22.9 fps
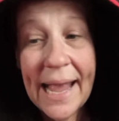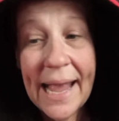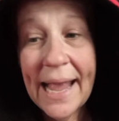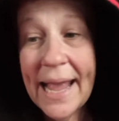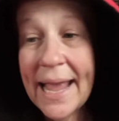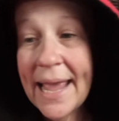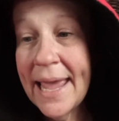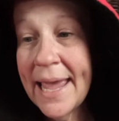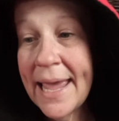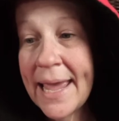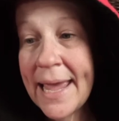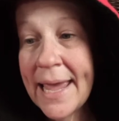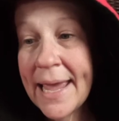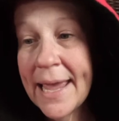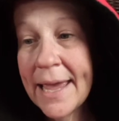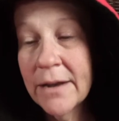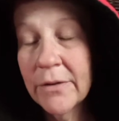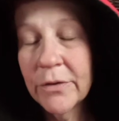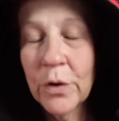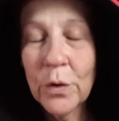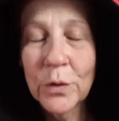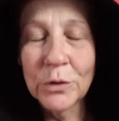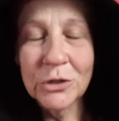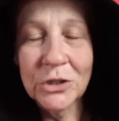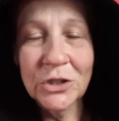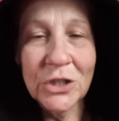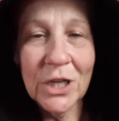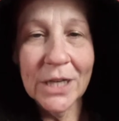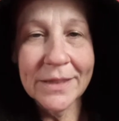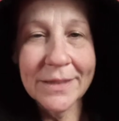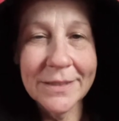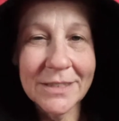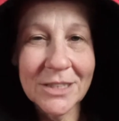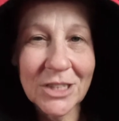And, of course,
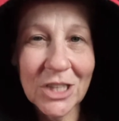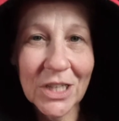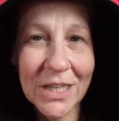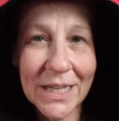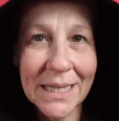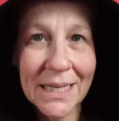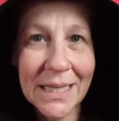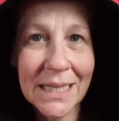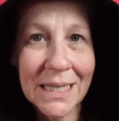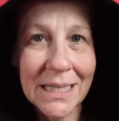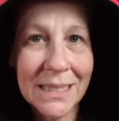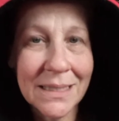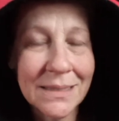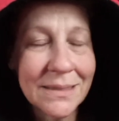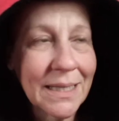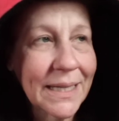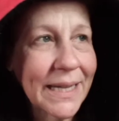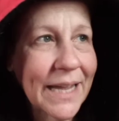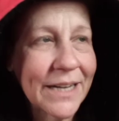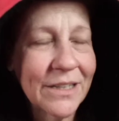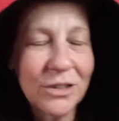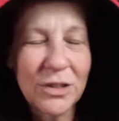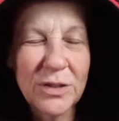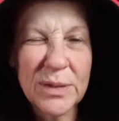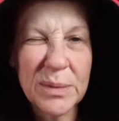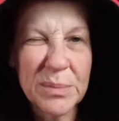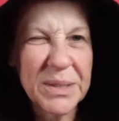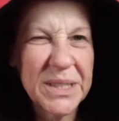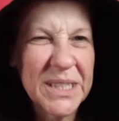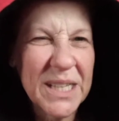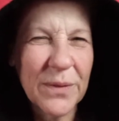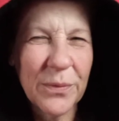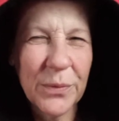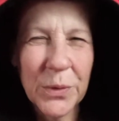check the chickens. I got to do some
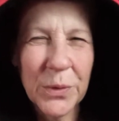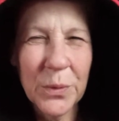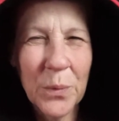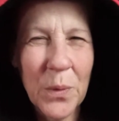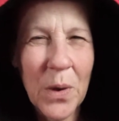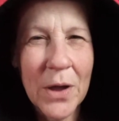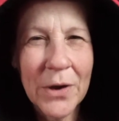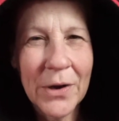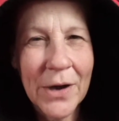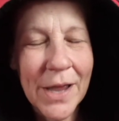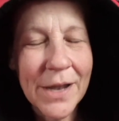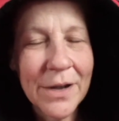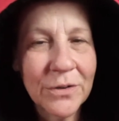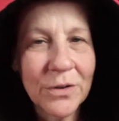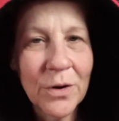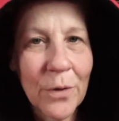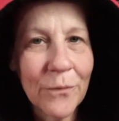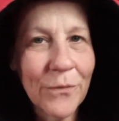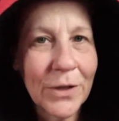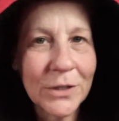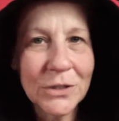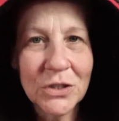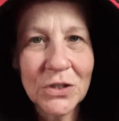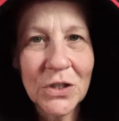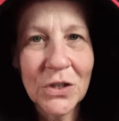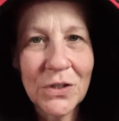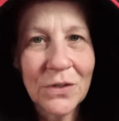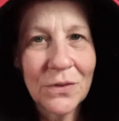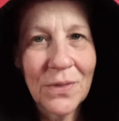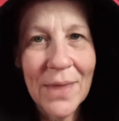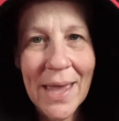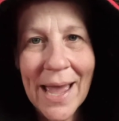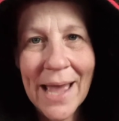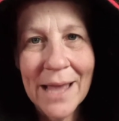stuff with the water. I don't know if I'll show
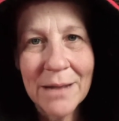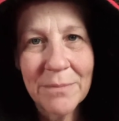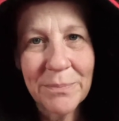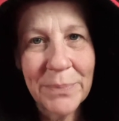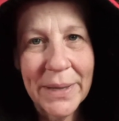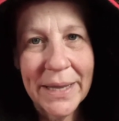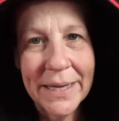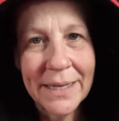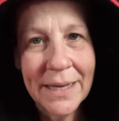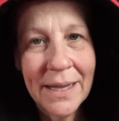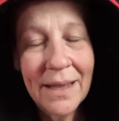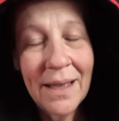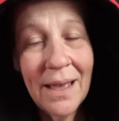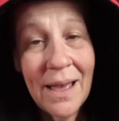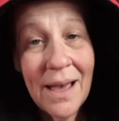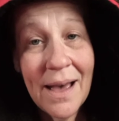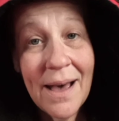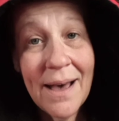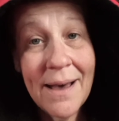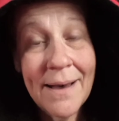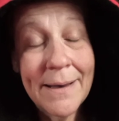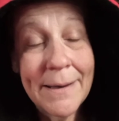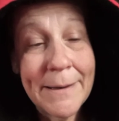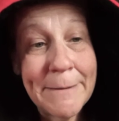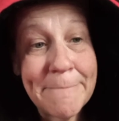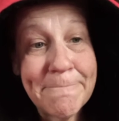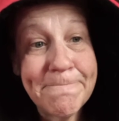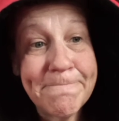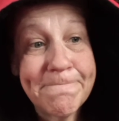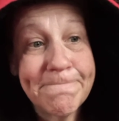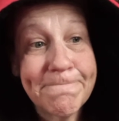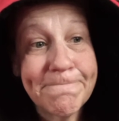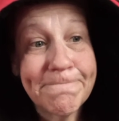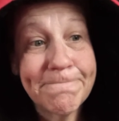you that, but,
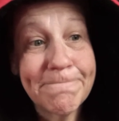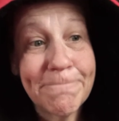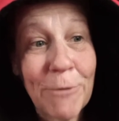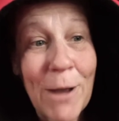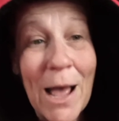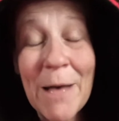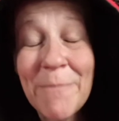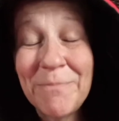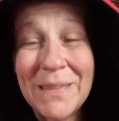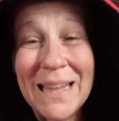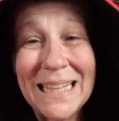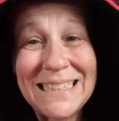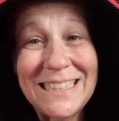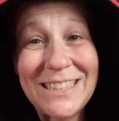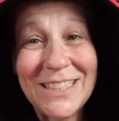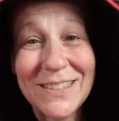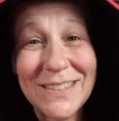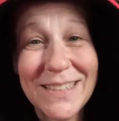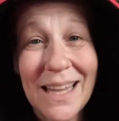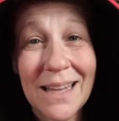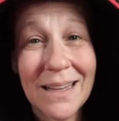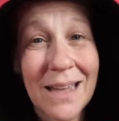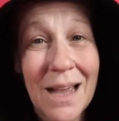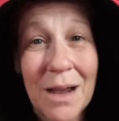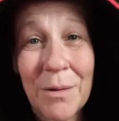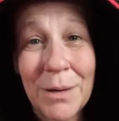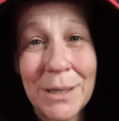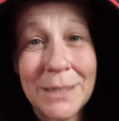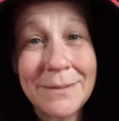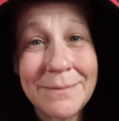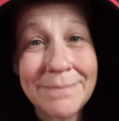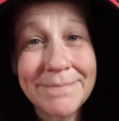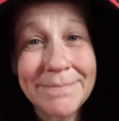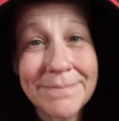um, well, let's just get
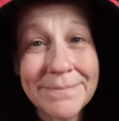going.